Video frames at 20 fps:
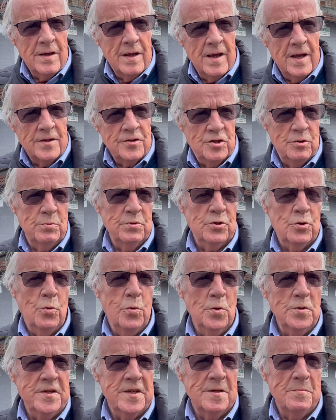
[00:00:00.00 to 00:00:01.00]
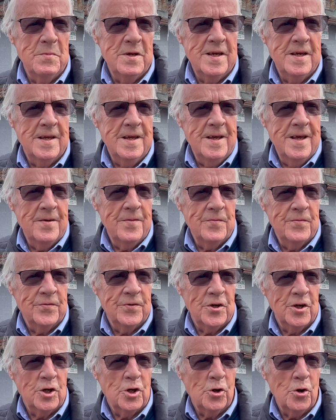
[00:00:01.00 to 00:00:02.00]
And she was quoting me for
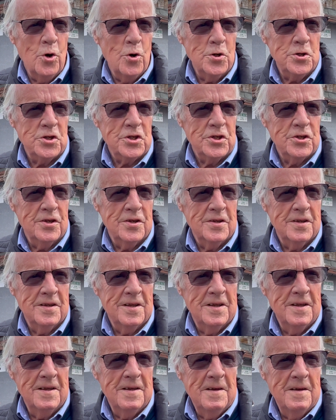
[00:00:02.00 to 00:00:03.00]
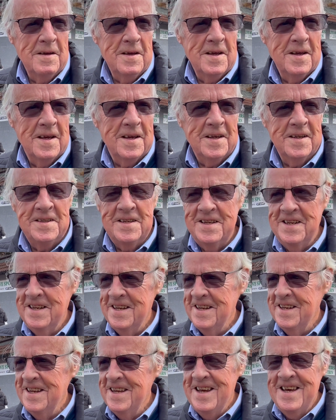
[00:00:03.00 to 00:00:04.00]
a gross.
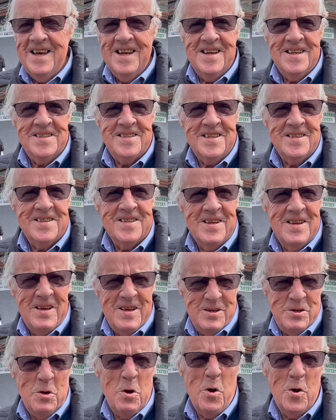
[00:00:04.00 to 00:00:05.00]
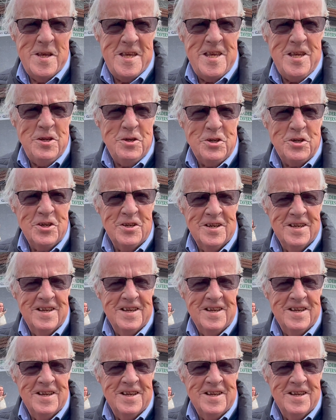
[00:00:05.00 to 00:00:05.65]
And I said, no, each.